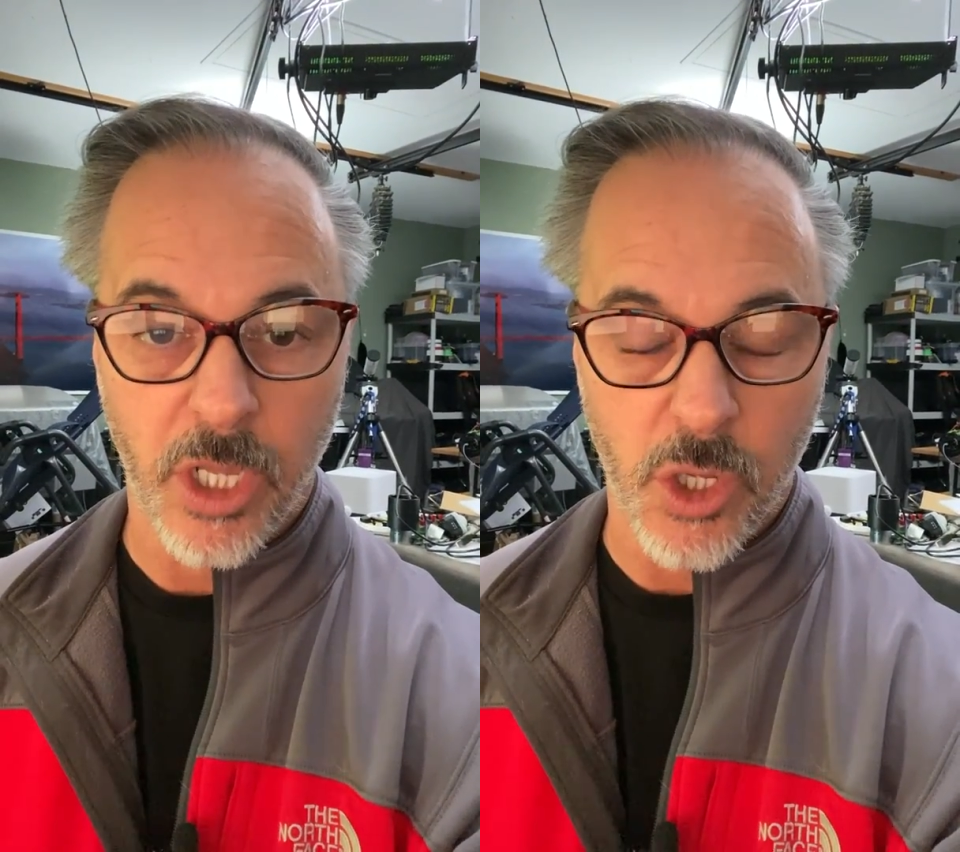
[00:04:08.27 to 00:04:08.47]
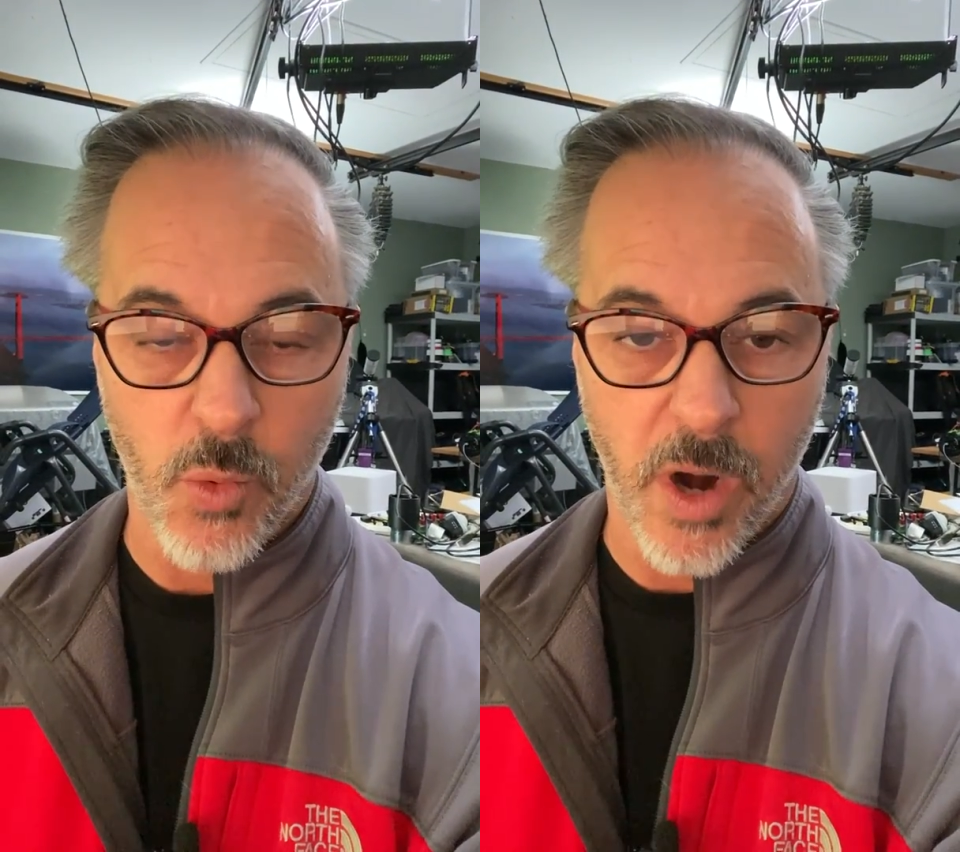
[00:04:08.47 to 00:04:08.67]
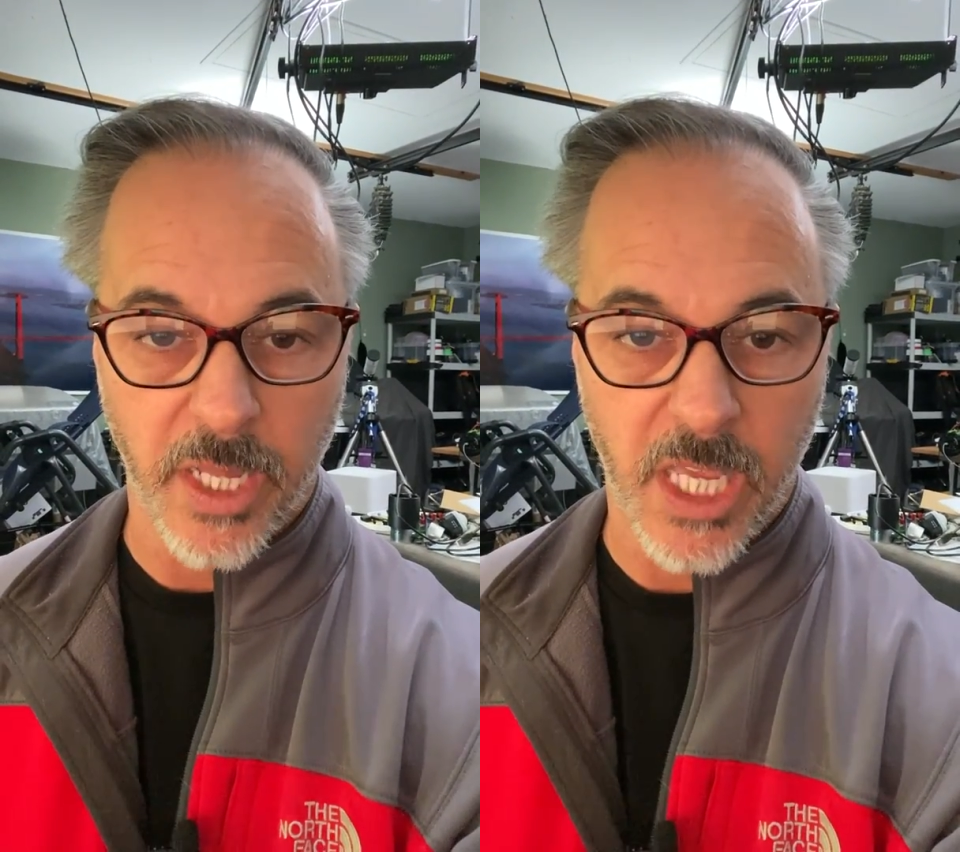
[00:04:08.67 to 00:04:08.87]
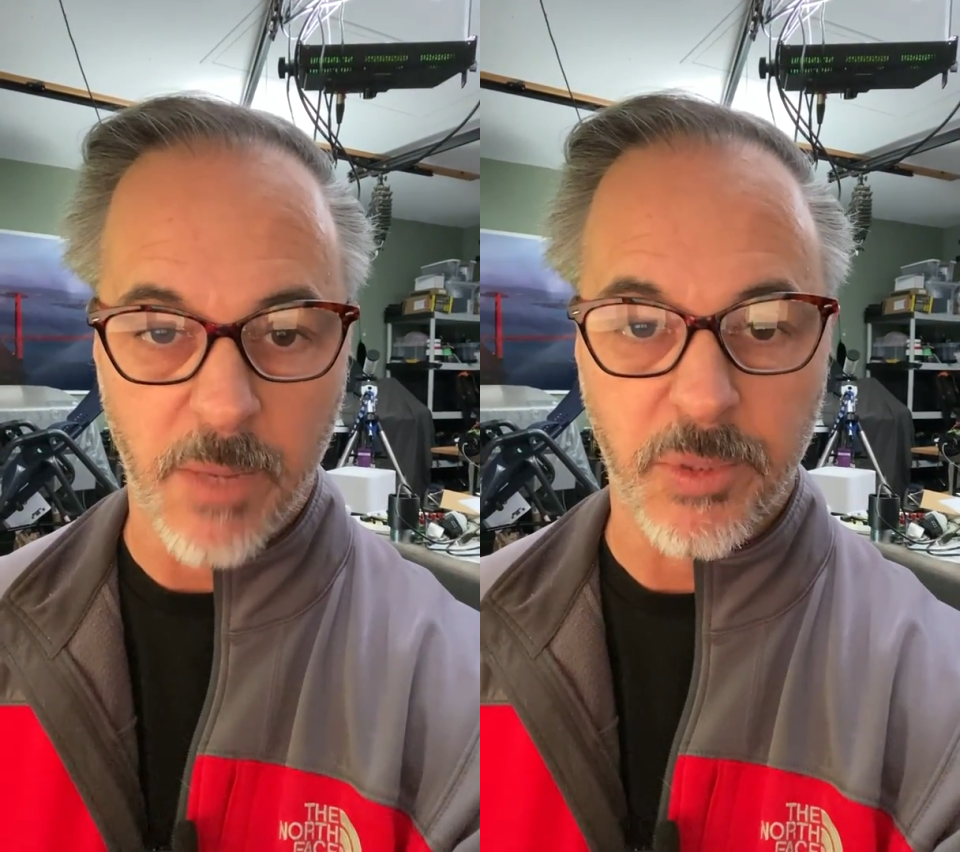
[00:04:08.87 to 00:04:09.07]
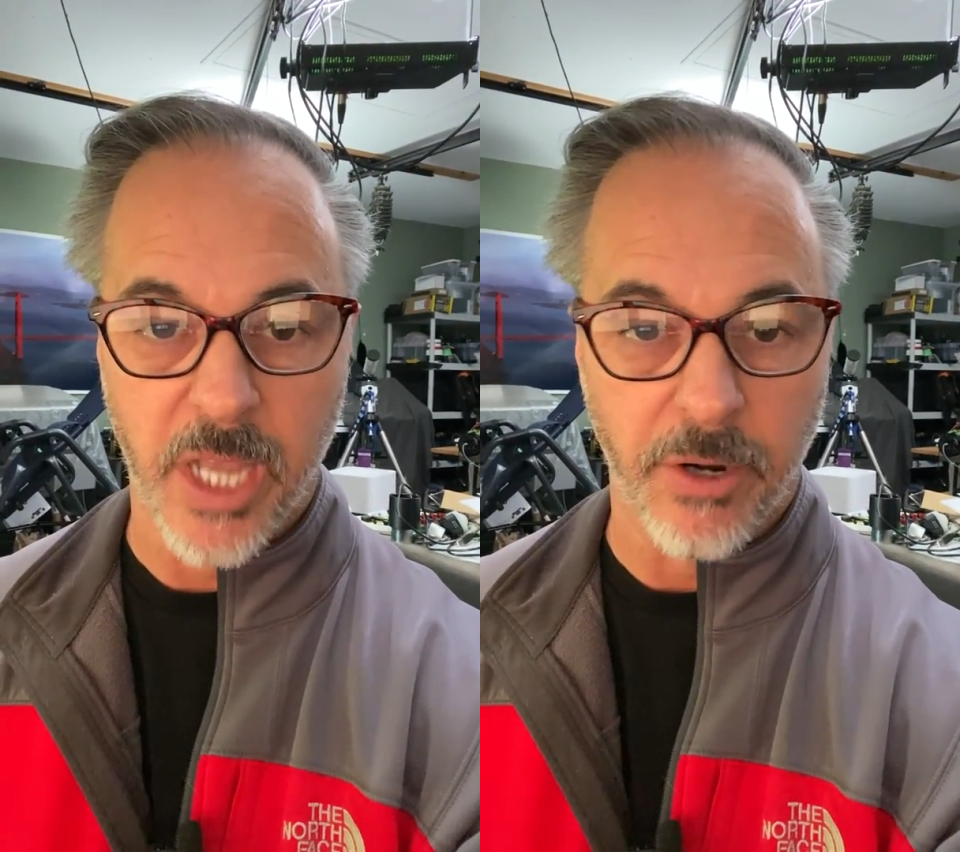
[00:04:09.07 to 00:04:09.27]
that you want to
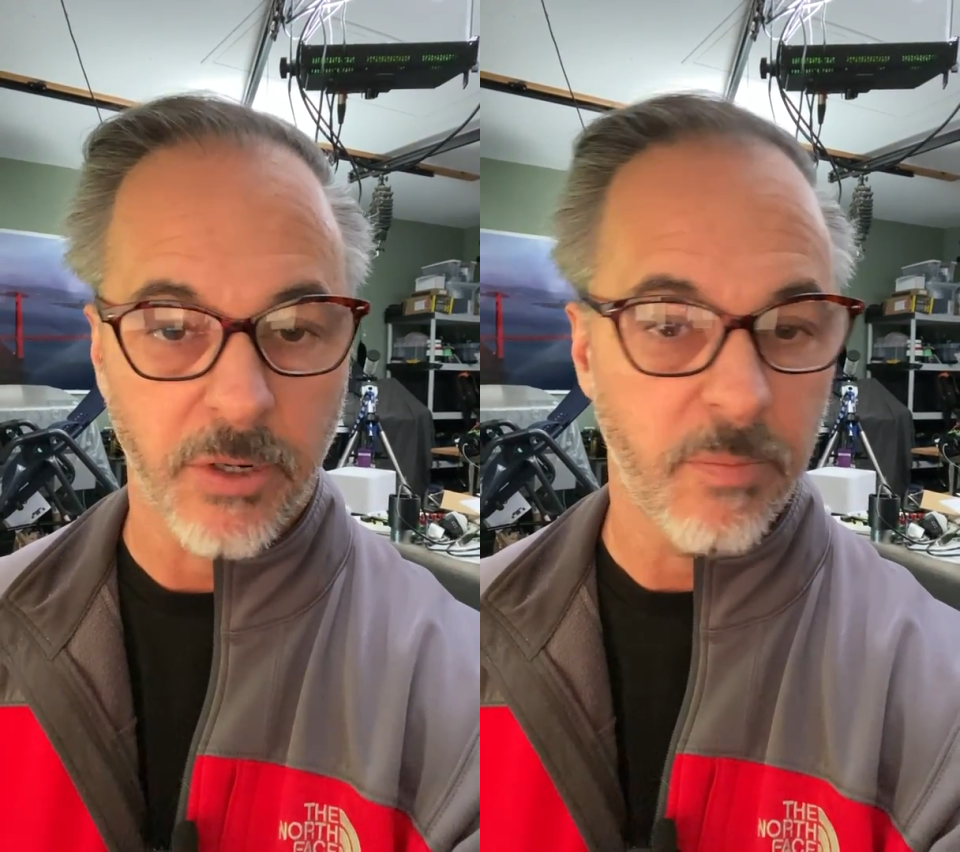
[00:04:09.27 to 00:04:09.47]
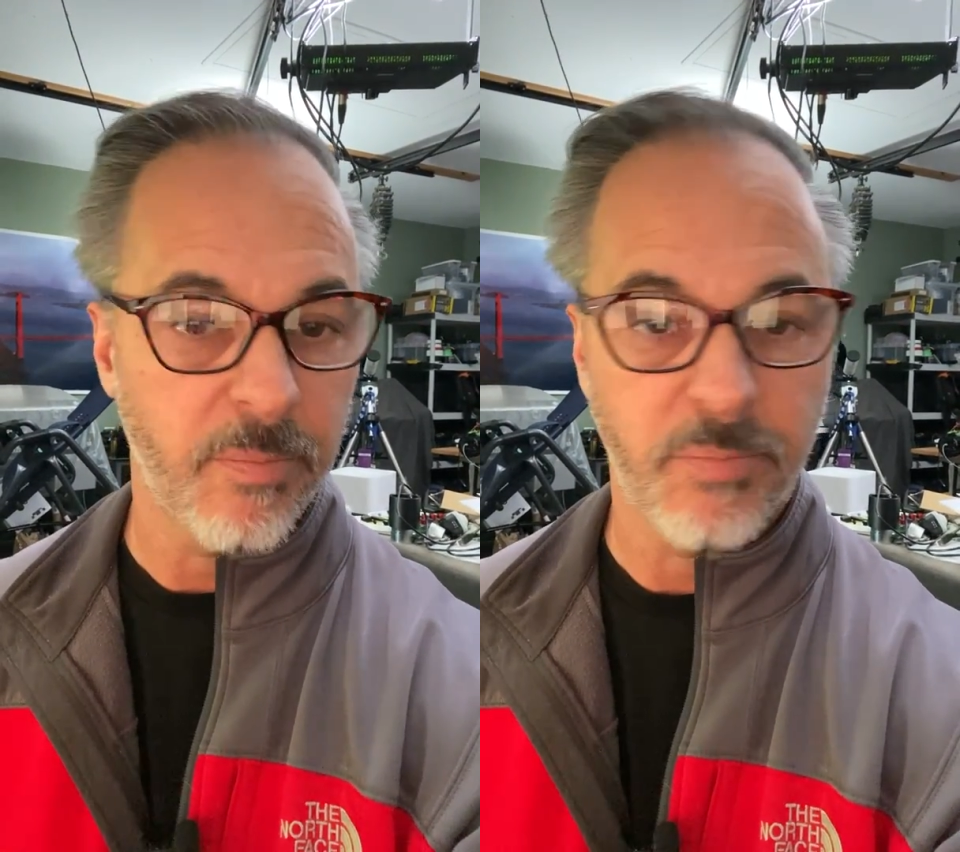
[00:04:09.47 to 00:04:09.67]
keep centered,